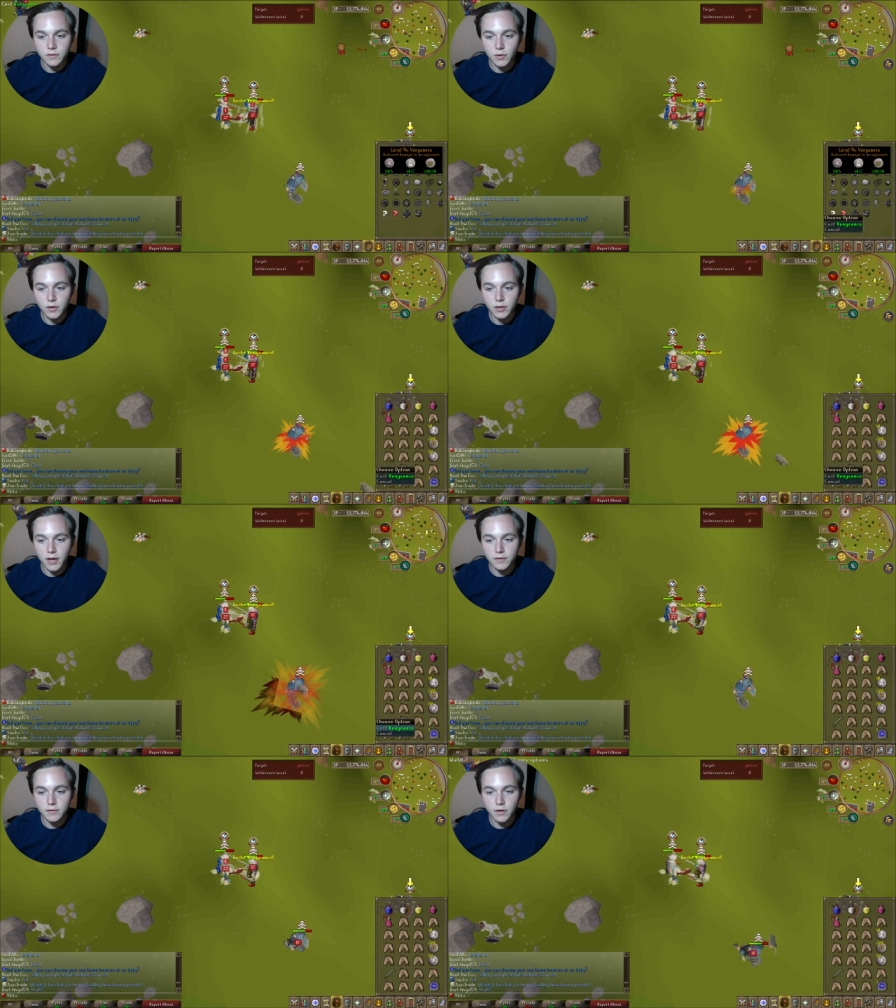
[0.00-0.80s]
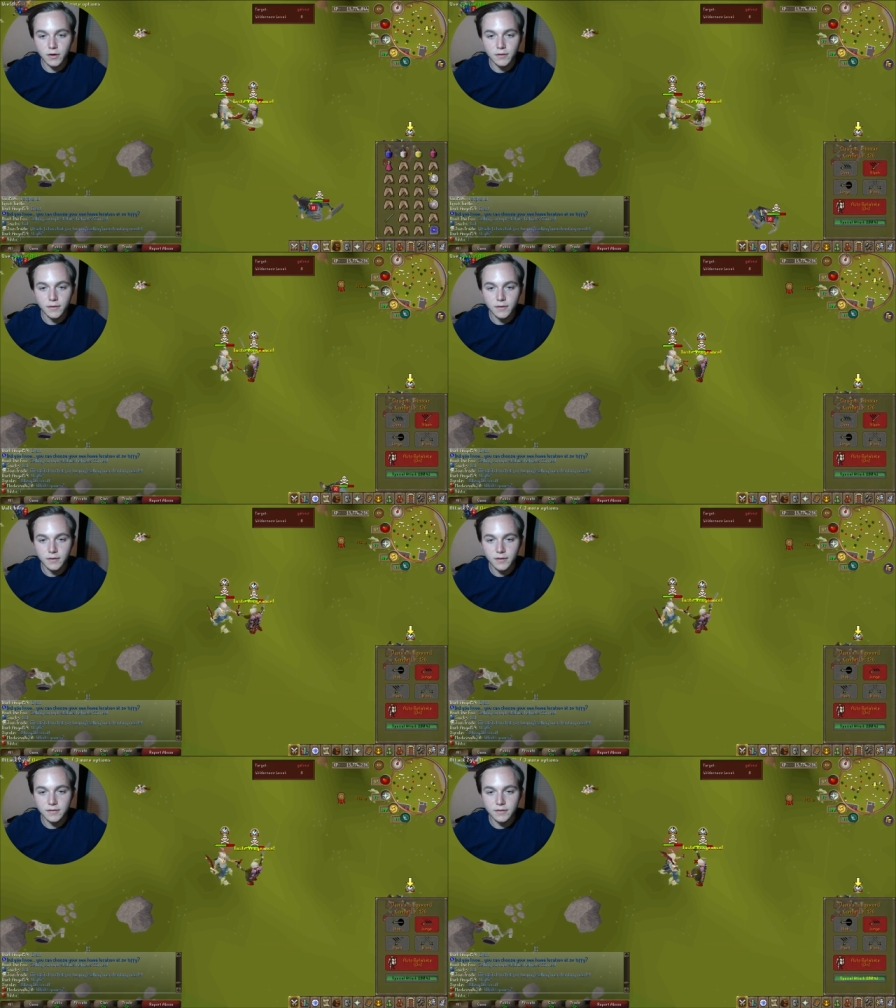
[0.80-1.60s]
So good luck, sir.
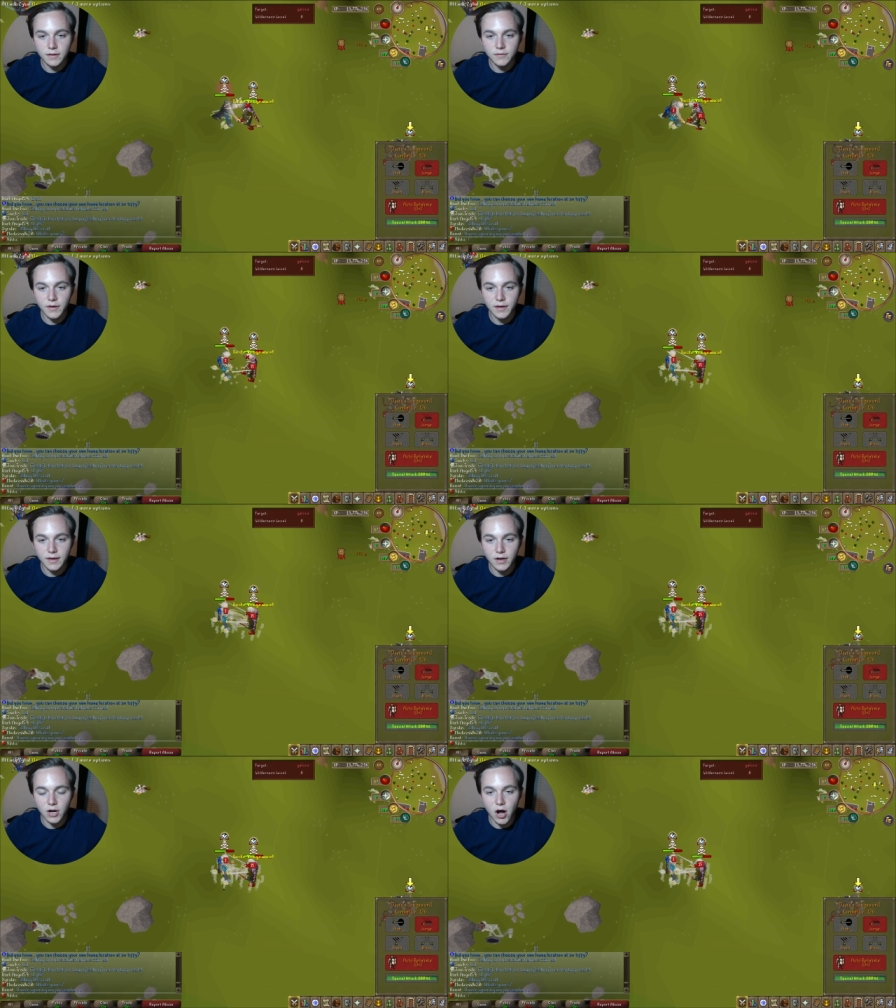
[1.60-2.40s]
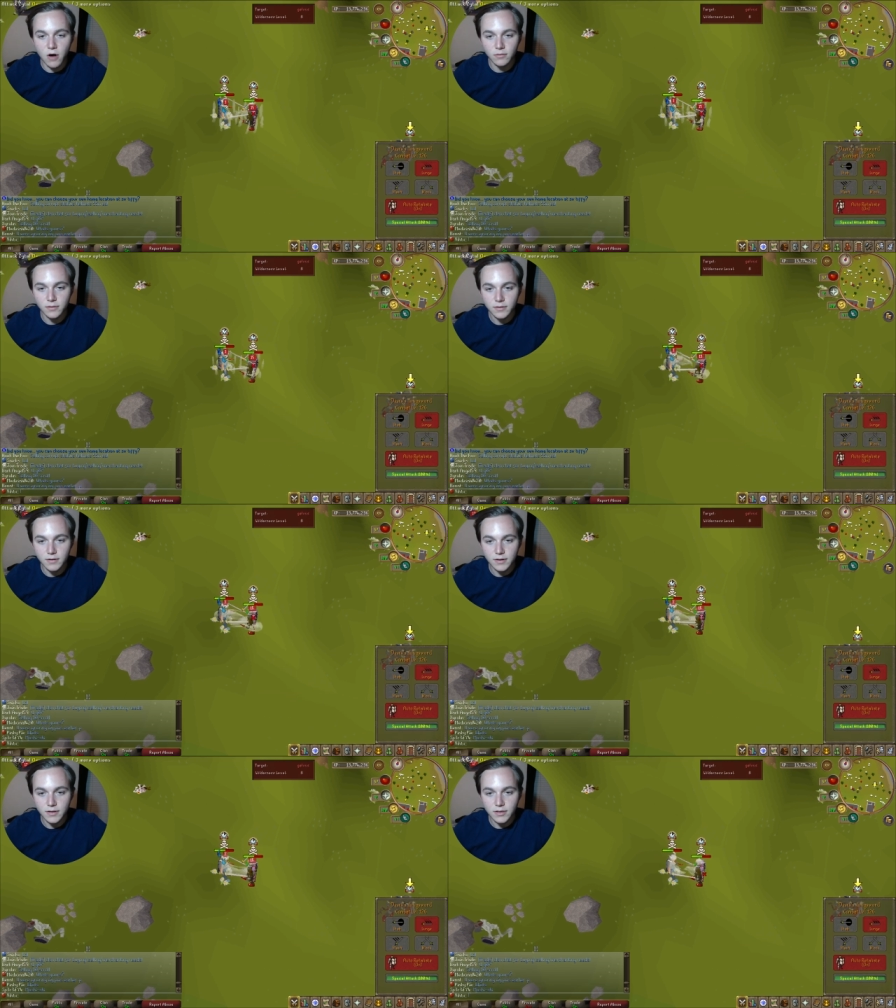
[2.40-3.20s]
Let's let's fucking get it on.
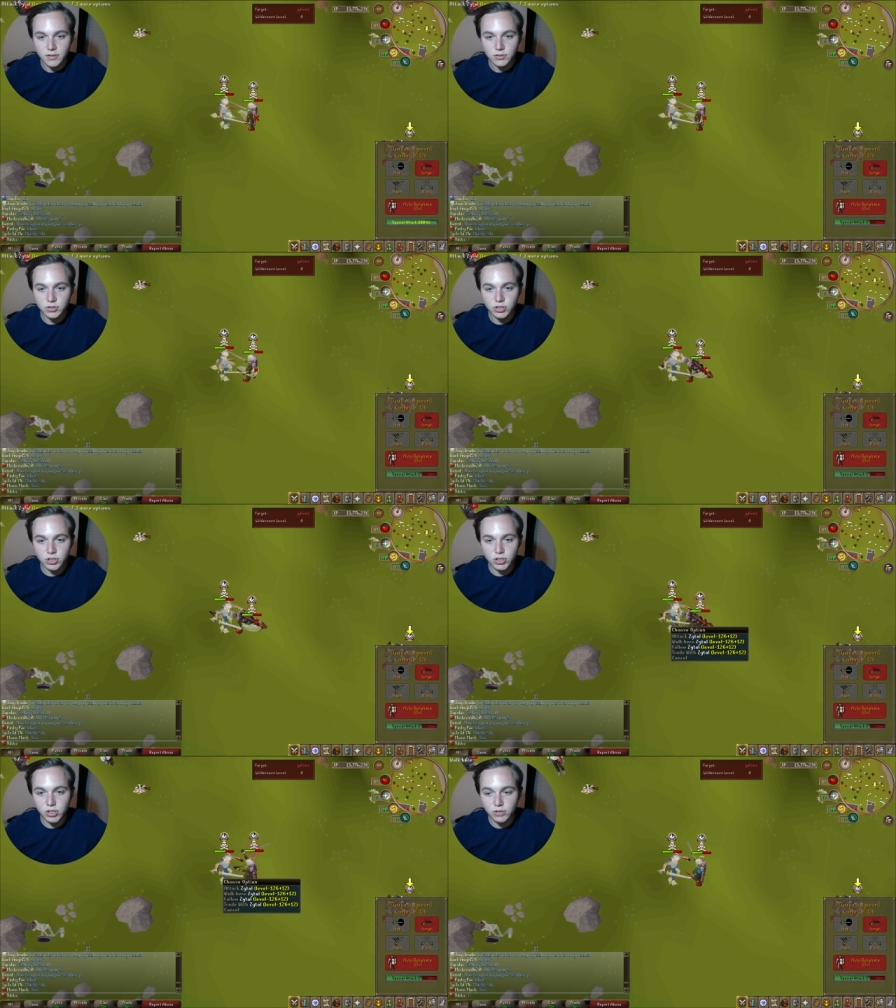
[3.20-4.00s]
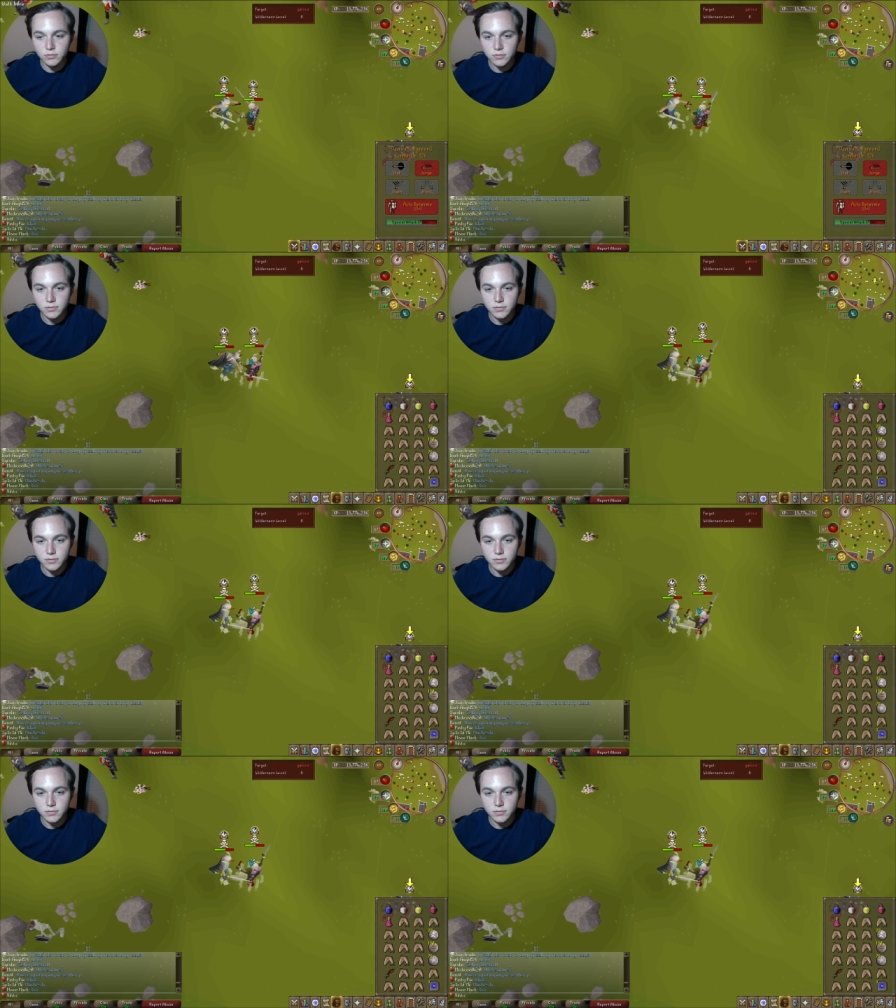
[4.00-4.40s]
Let's get it out!